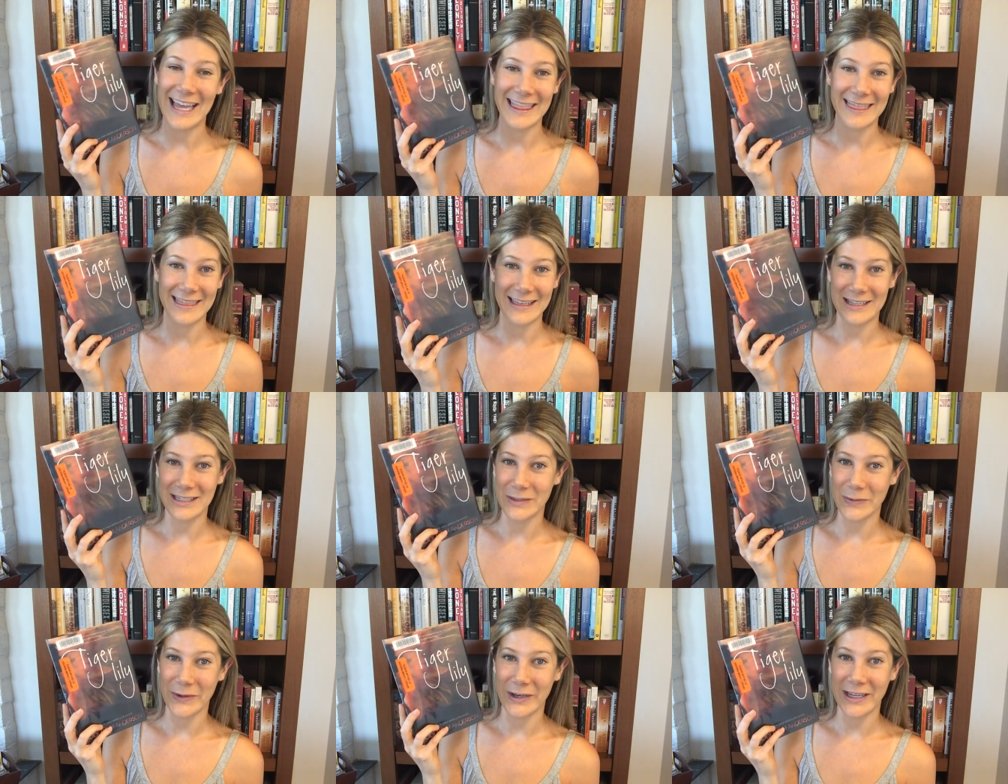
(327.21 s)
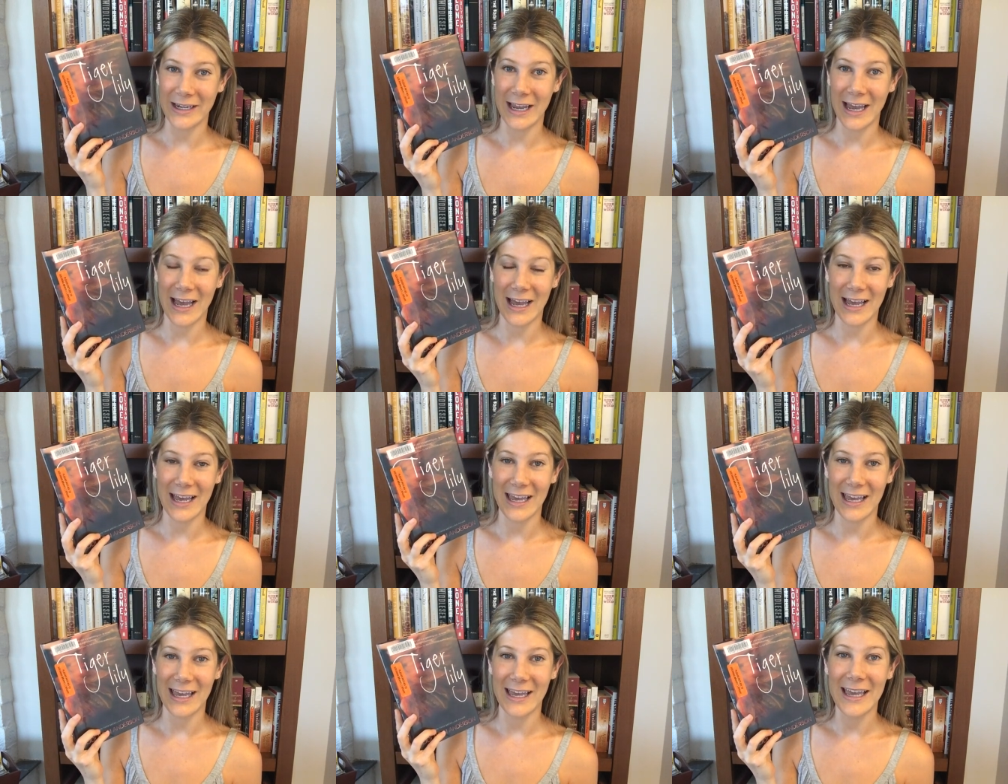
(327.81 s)
And this one
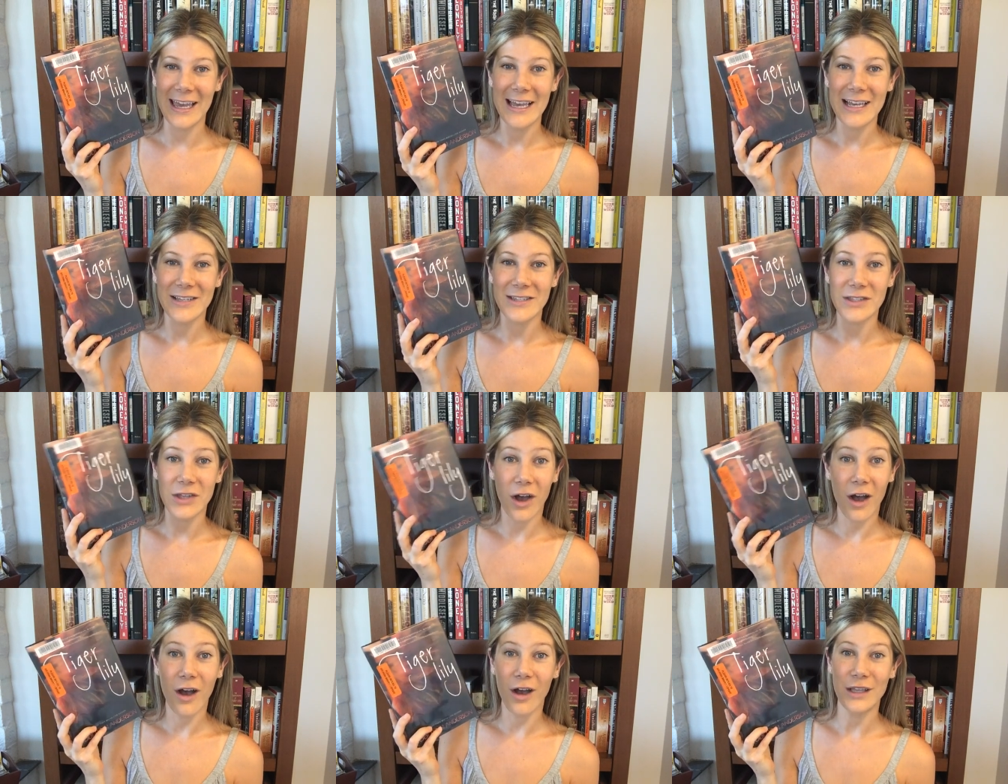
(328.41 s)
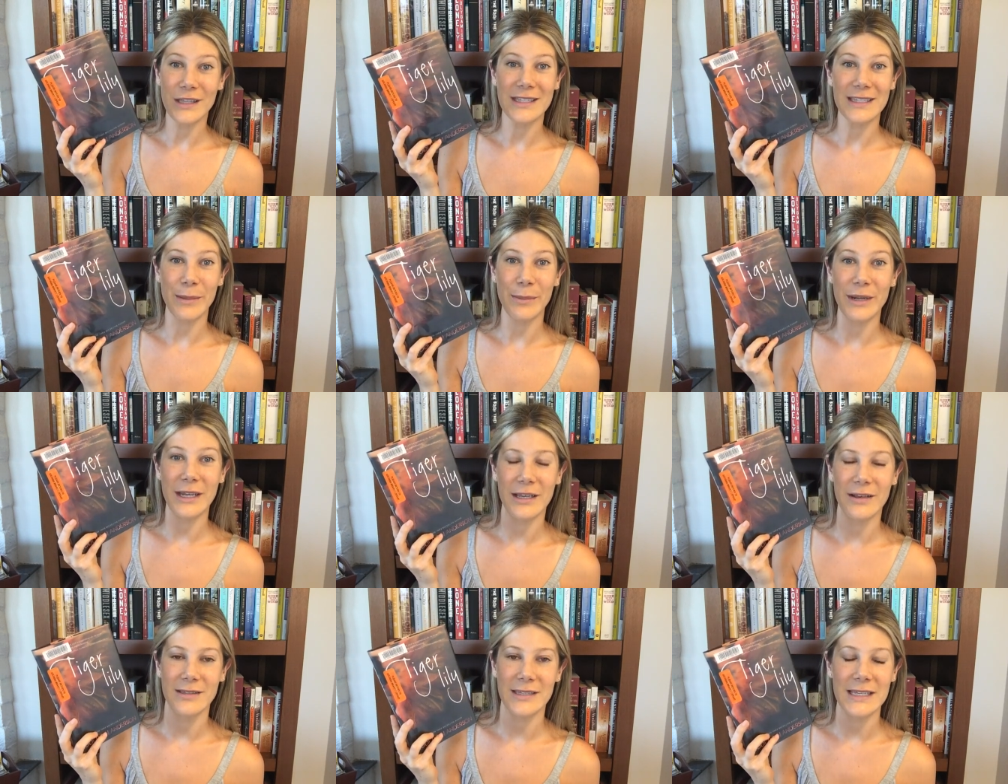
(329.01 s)
I saw on
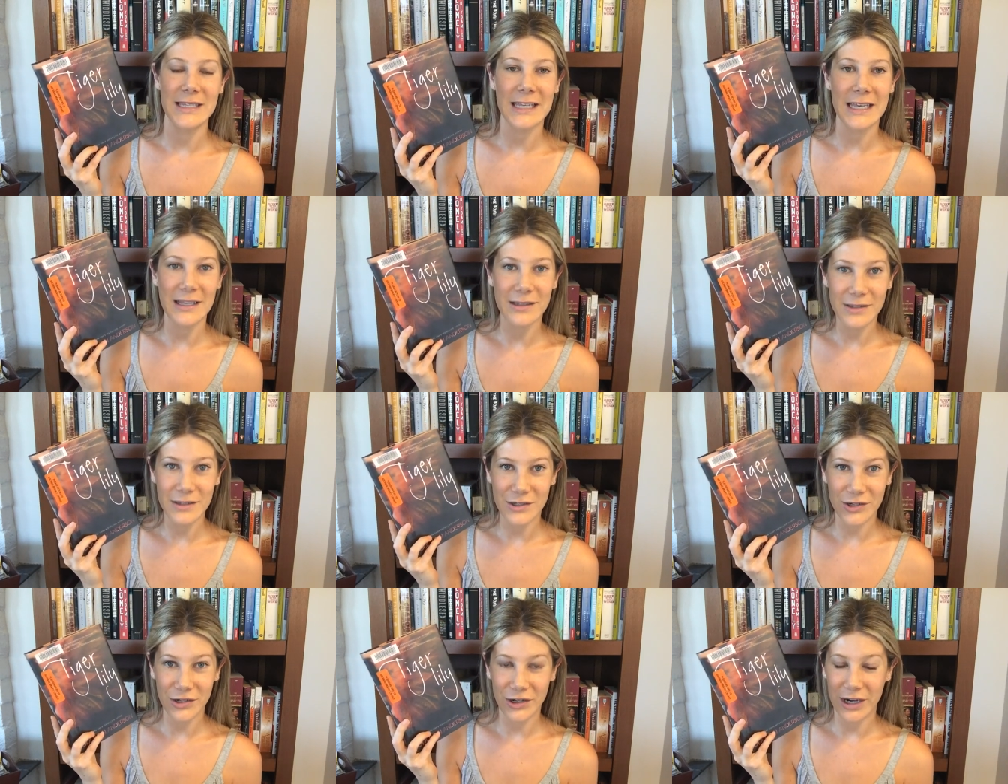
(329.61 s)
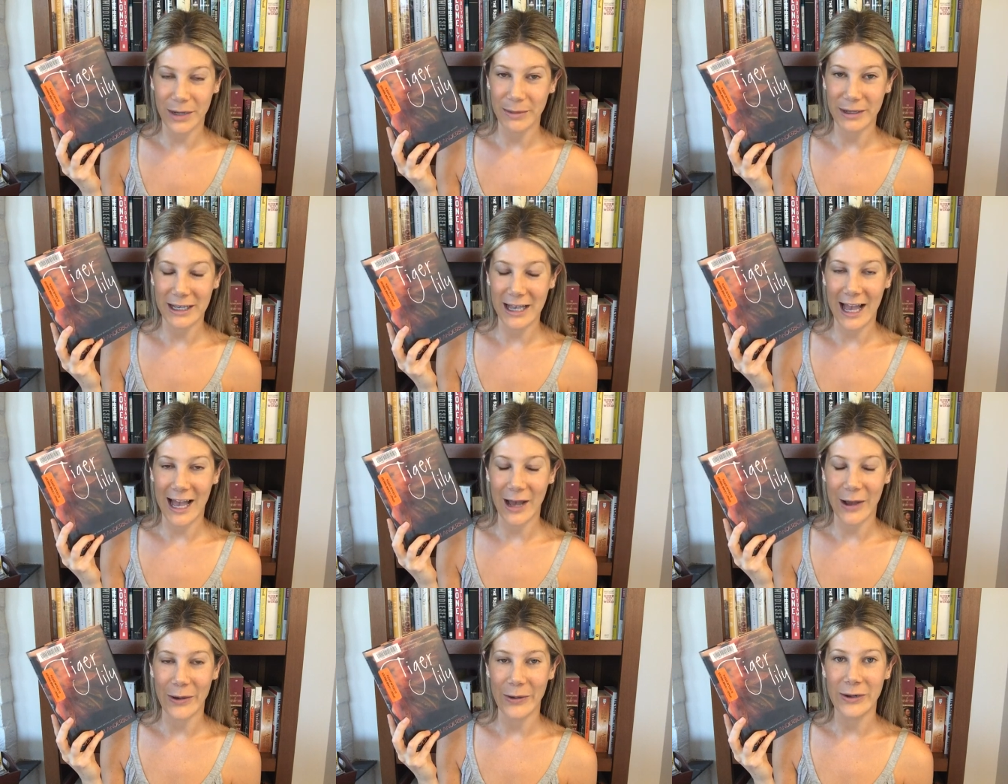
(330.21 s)
somebody else's Instagram
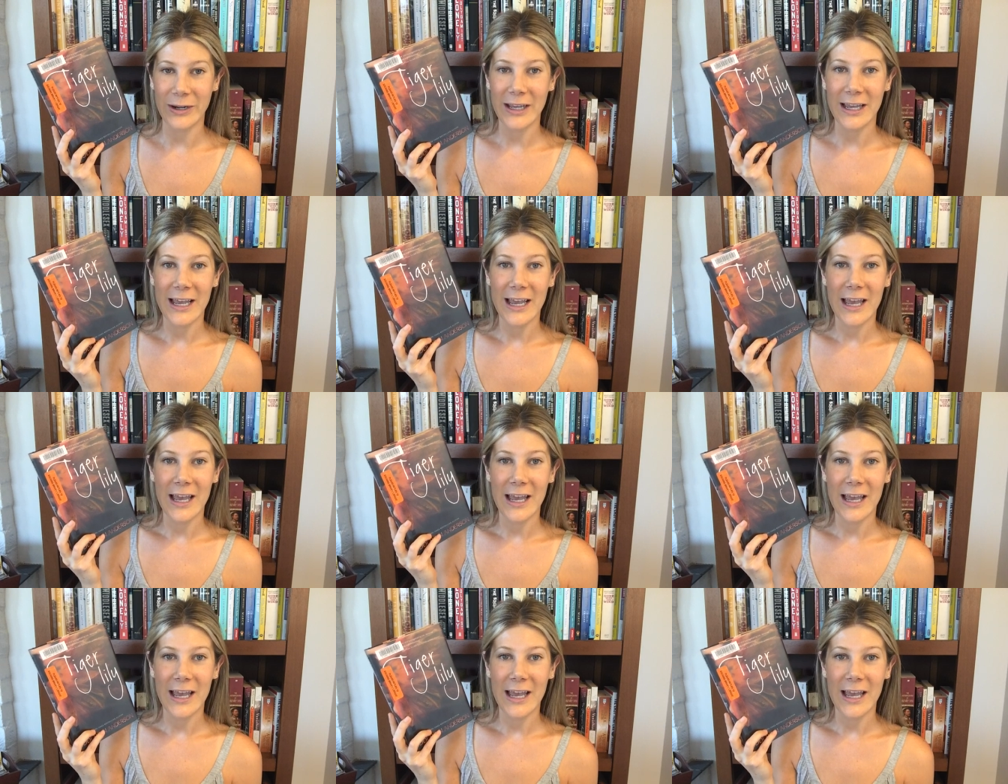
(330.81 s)
account